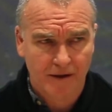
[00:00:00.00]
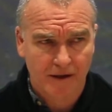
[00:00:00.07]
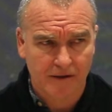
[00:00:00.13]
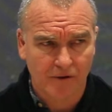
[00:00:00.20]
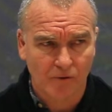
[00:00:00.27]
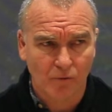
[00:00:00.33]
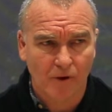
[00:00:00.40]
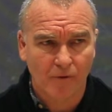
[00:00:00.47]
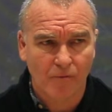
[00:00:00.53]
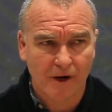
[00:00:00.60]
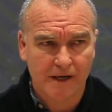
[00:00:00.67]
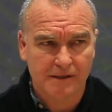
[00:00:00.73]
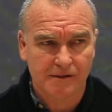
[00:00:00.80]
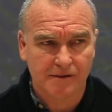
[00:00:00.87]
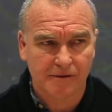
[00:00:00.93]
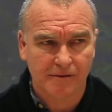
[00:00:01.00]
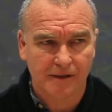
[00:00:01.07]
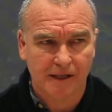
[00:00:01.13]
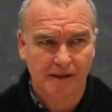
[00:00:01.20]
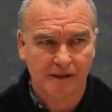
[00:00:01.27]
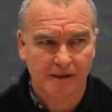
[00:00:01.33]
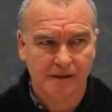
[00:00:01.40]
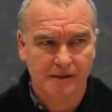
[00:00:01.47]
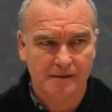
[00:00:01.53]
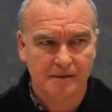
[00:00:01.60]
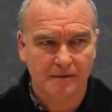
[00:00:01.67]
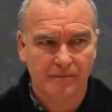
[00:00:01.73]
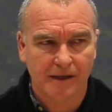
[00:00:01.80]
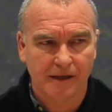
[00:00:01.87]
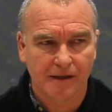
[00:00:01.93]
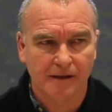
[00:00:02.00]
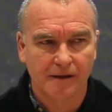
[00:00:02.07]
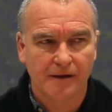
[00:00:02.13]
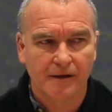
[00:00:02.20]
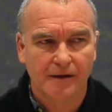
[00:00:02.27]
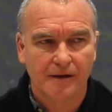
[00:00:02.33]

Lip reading: I think one way to do that is to be